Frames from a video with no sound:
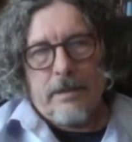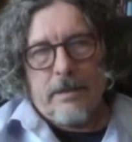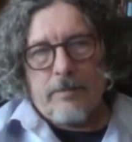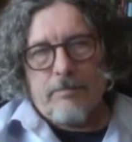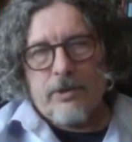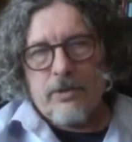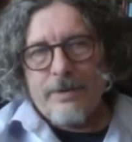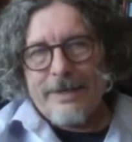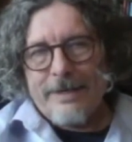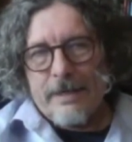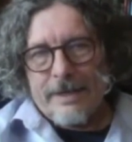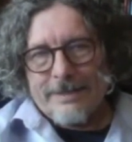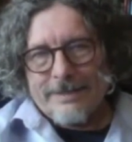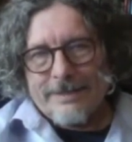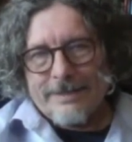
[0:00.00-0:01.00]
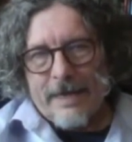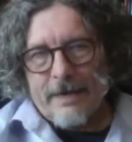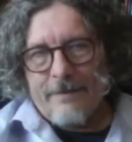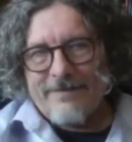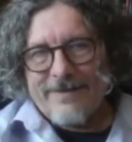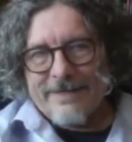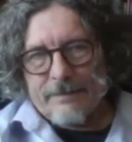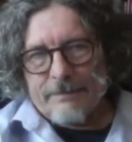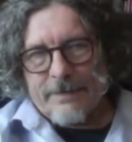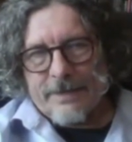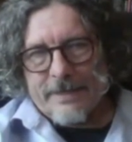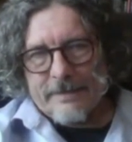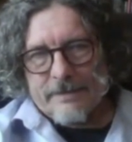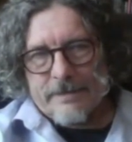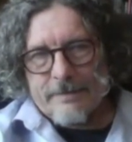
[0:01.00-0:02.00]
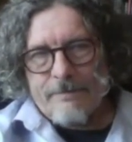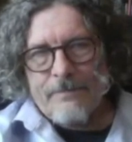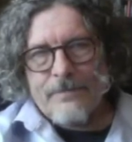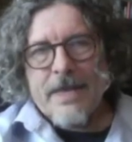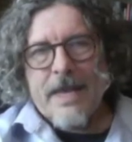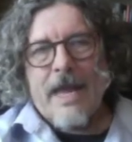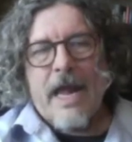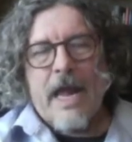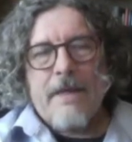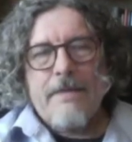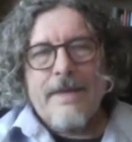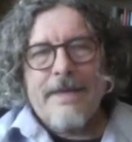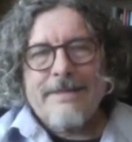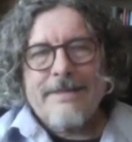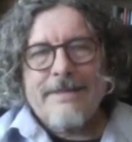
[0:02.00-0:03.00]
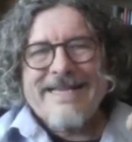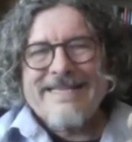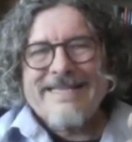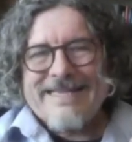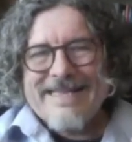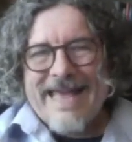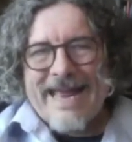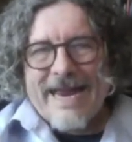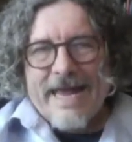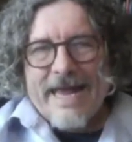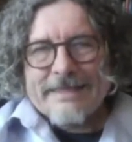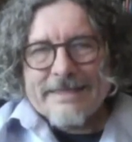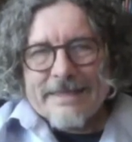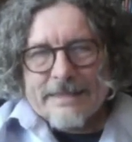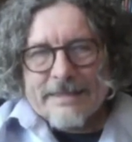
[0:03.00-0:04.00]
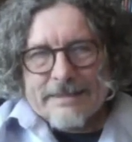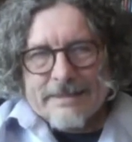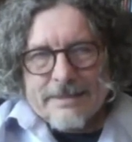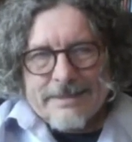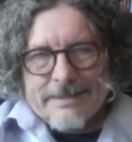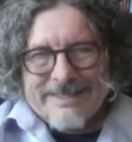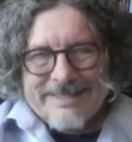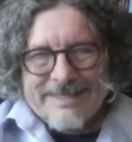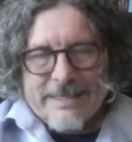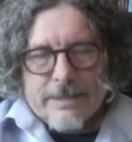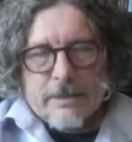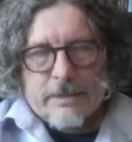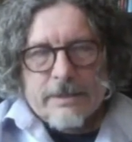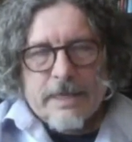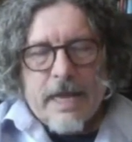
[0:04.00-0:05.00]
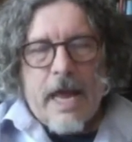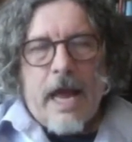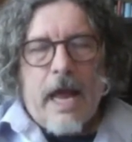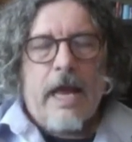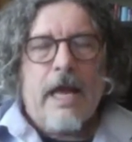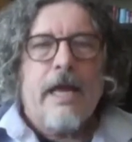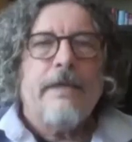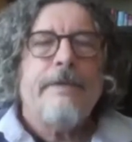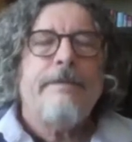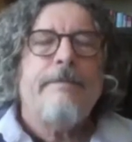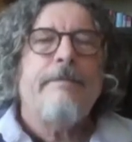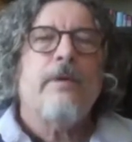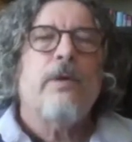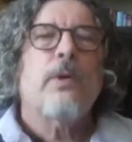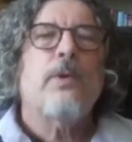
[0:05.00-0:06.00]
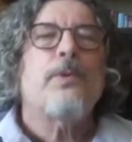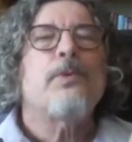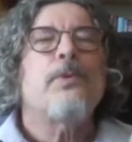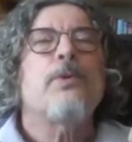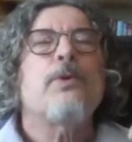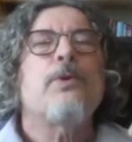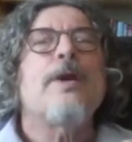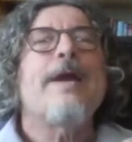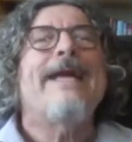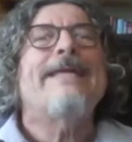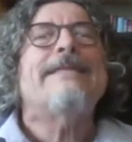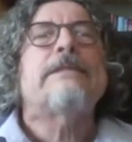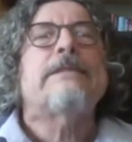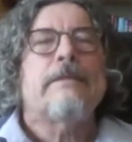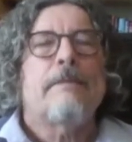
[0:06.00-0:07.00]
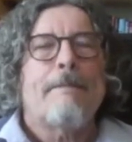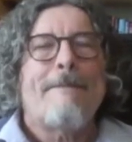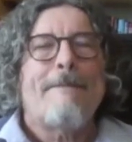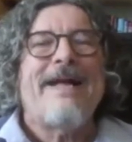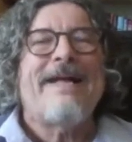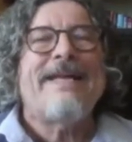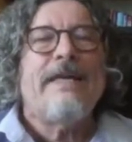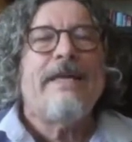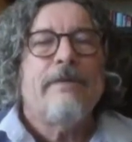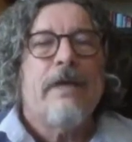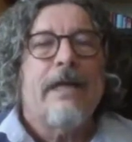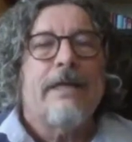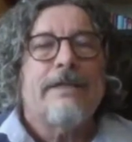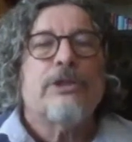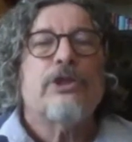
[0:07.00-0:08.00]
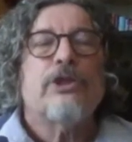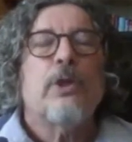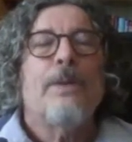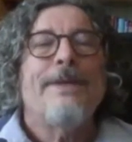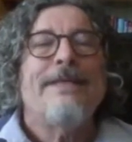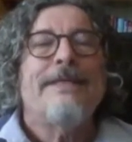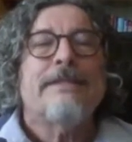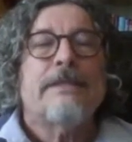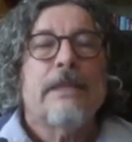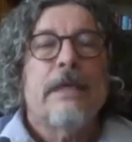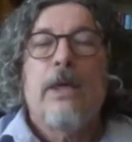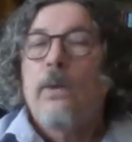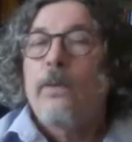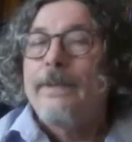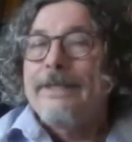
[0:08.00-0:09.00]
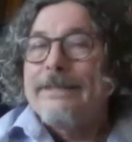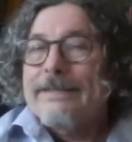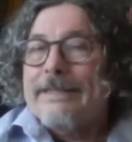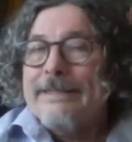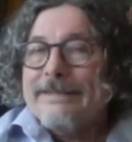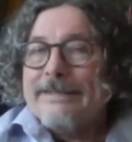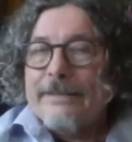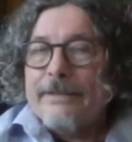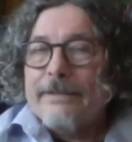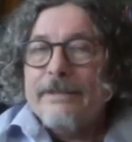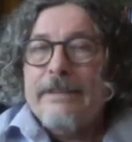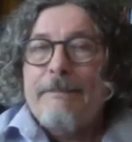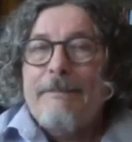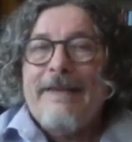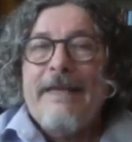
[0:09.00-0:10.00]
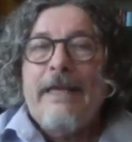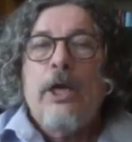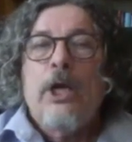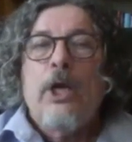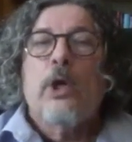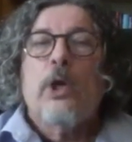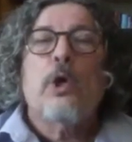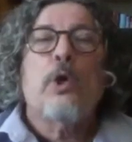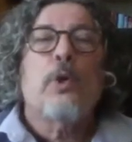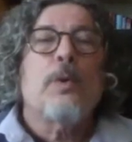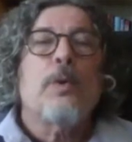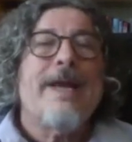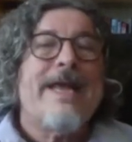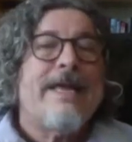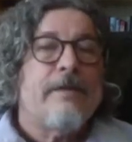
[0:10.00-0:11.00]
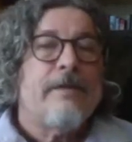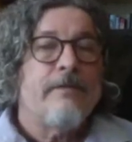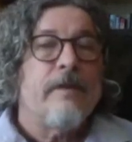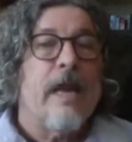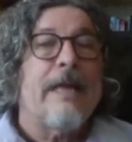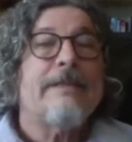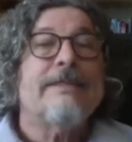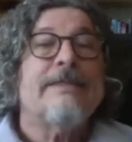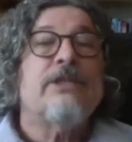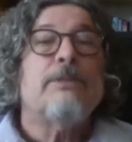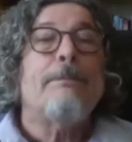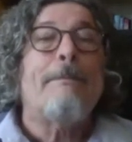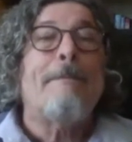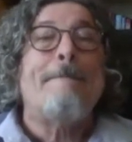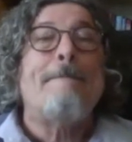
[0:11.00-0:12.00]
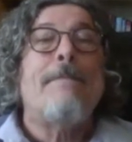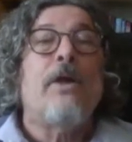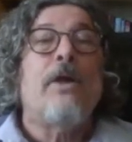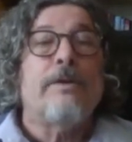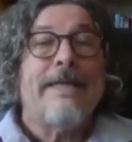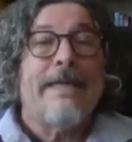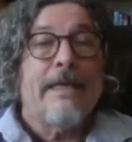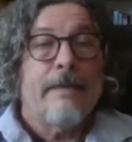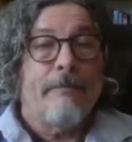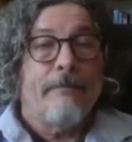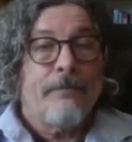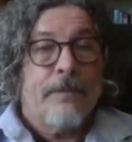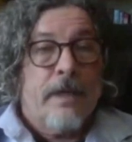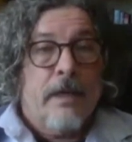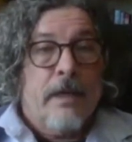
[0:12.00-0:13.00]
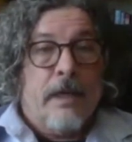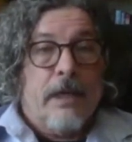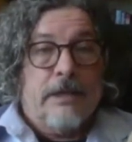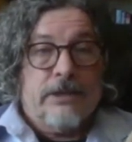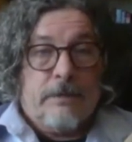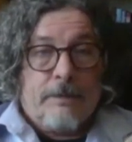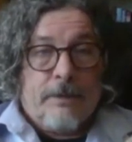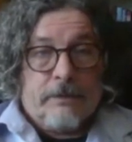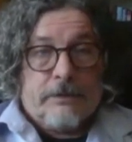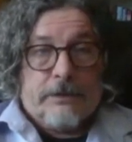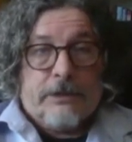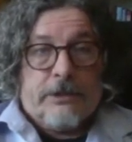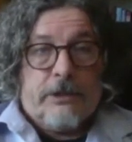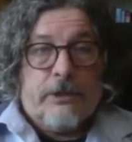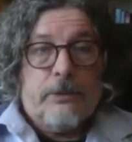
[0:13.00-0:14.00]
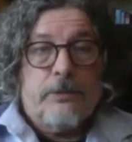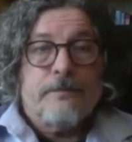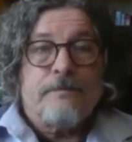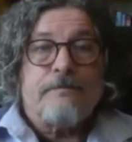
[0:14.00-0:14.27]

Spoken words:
between a set of disciplines and then takes that essence distilled and creates body of knowledge. So it is what is considered to be creative knowledge building as opposed to